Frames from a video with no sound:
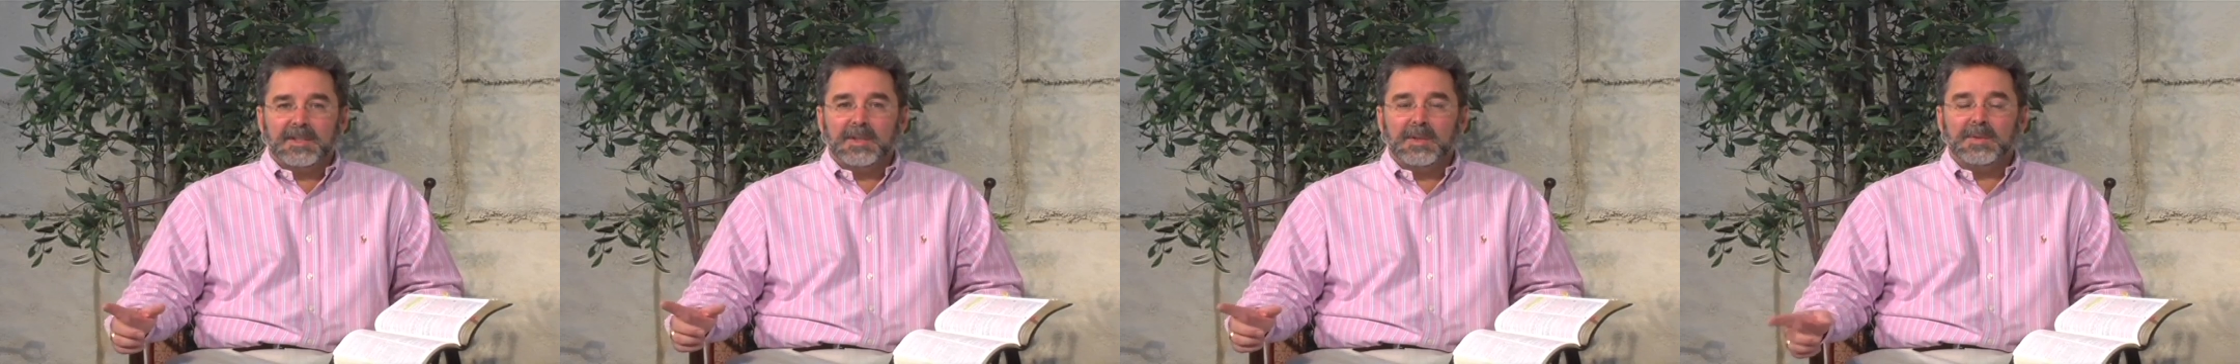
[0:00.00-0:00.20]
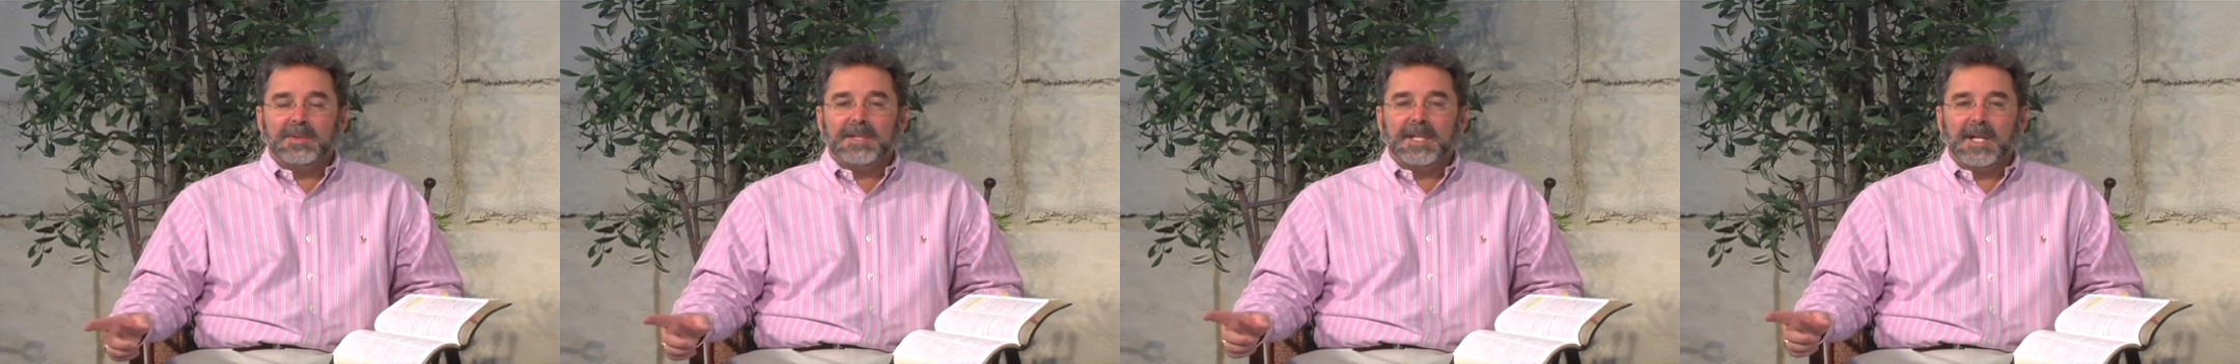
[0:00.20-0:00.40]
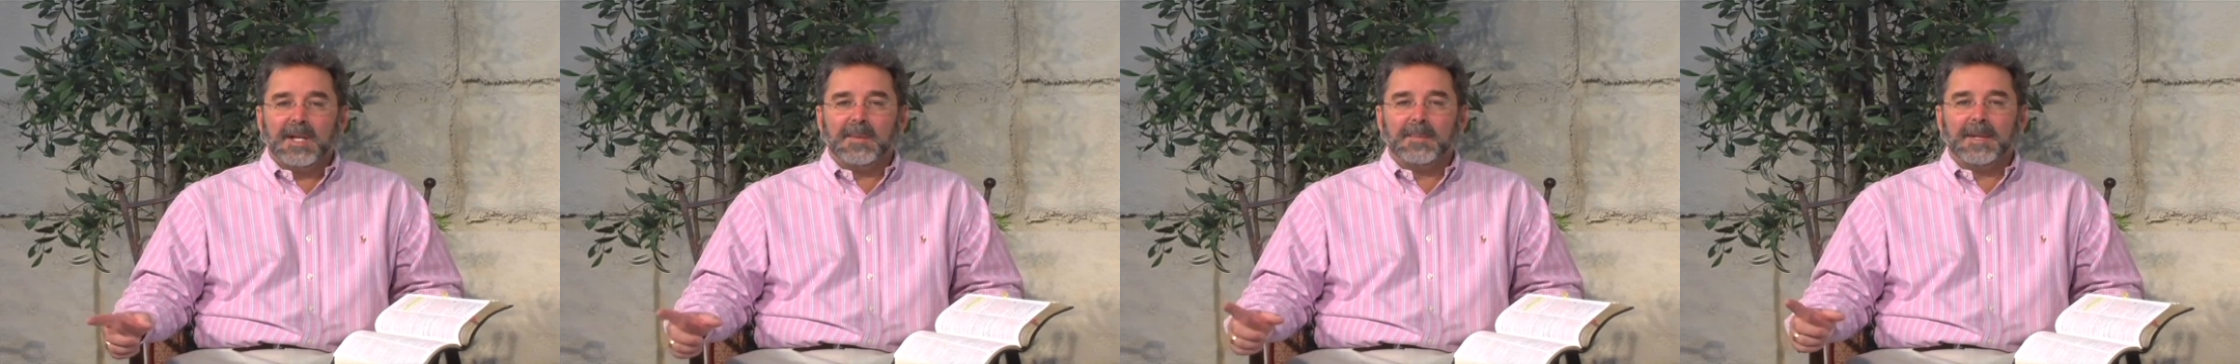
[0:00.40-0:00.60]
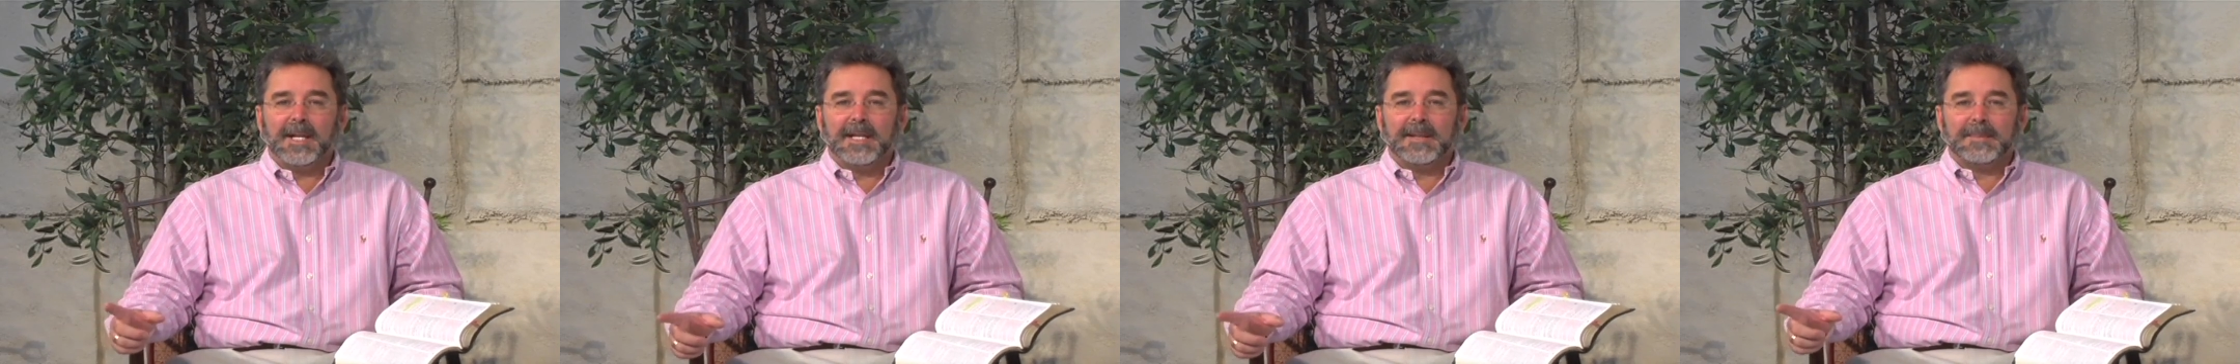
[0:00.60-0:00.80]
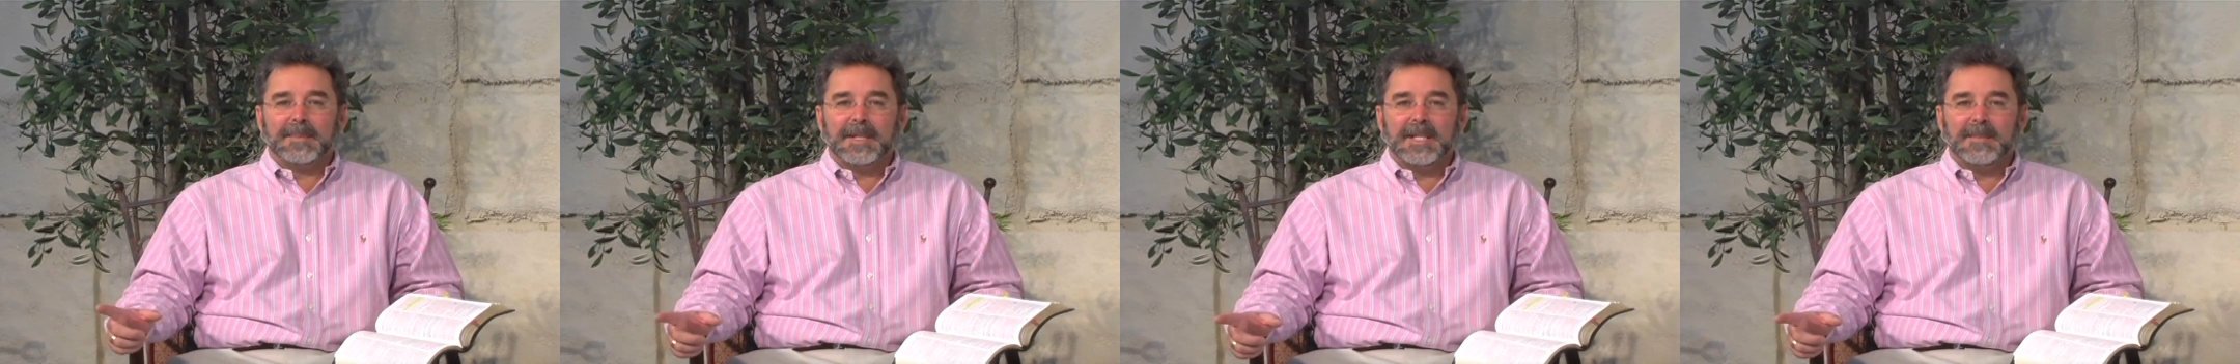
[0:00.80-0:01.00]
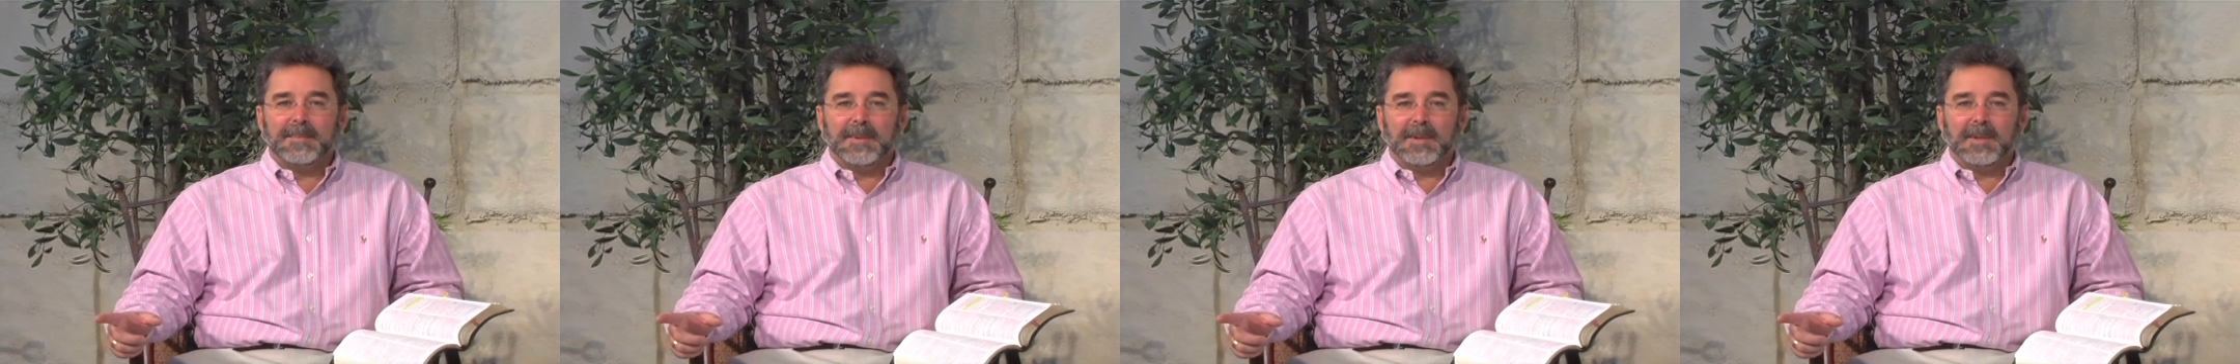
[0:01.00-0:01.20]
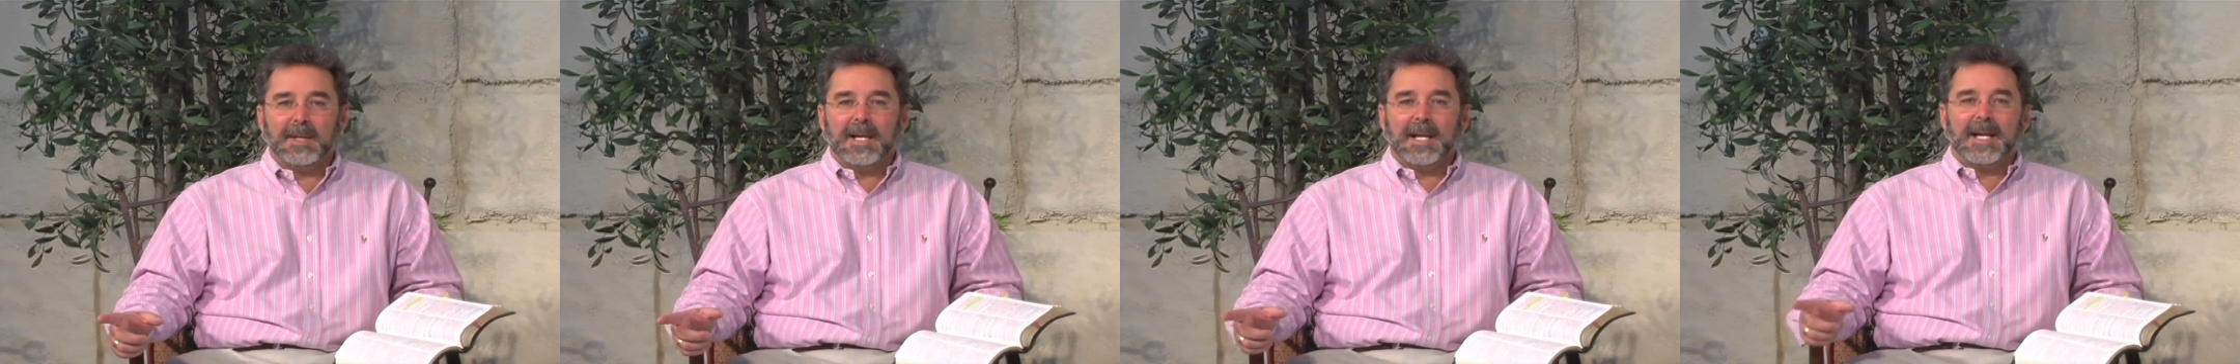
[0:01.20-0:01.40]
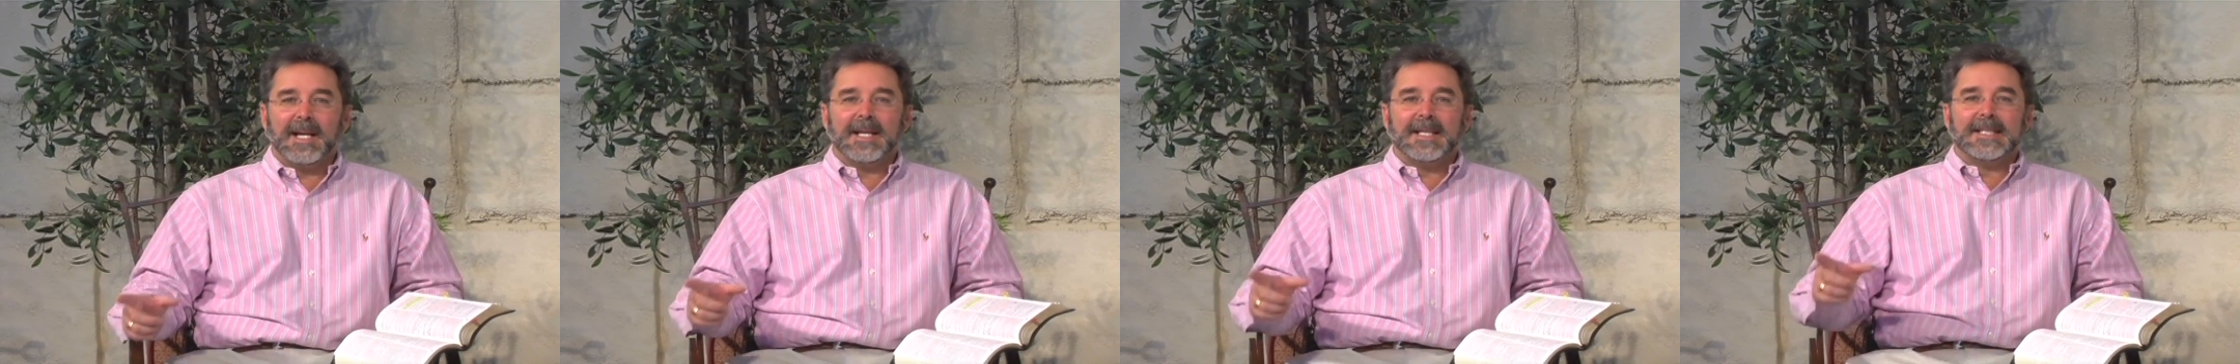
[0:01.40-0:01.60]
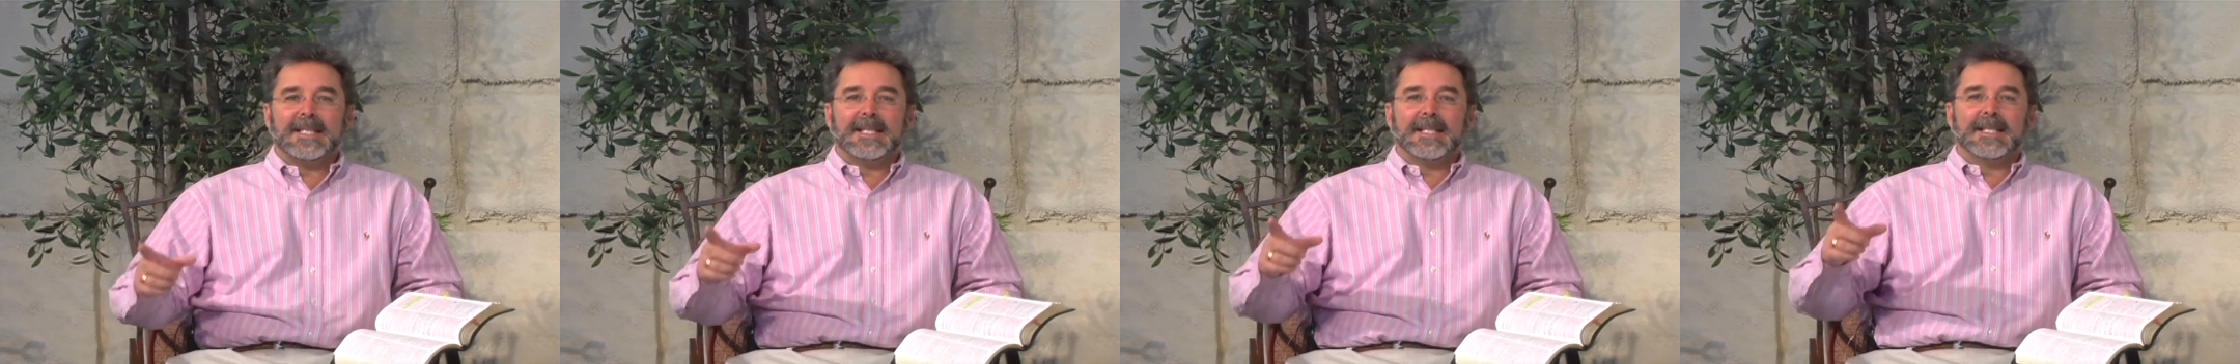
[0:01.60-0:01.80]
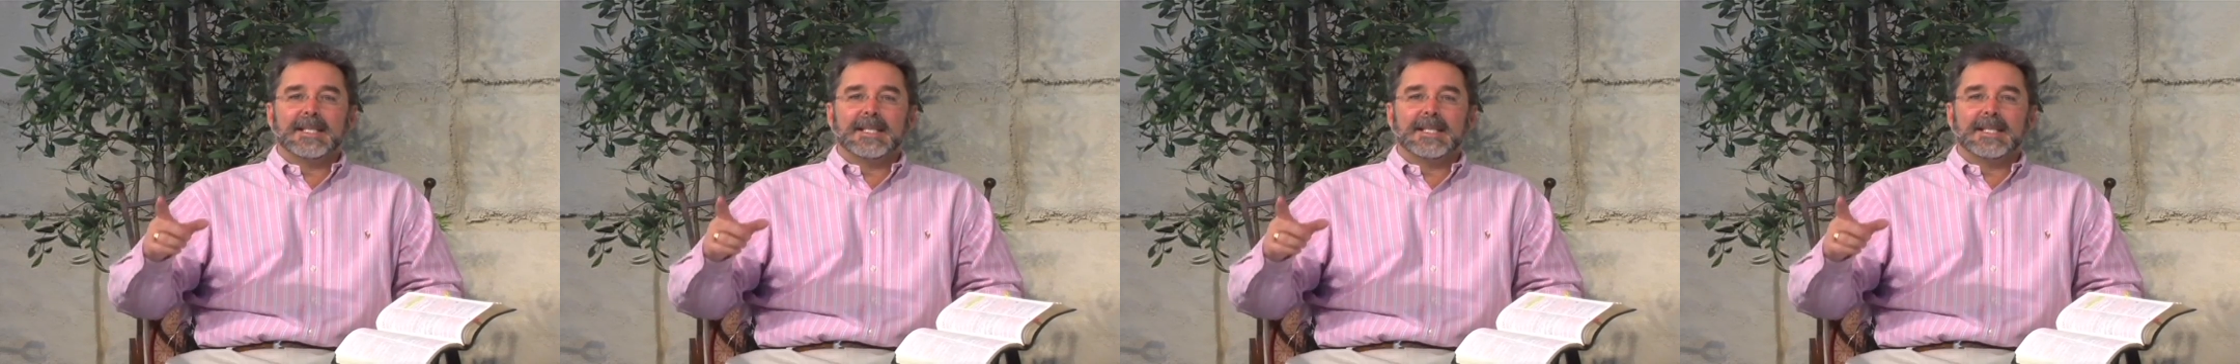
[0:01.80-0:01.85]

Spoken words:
"You tell my people, I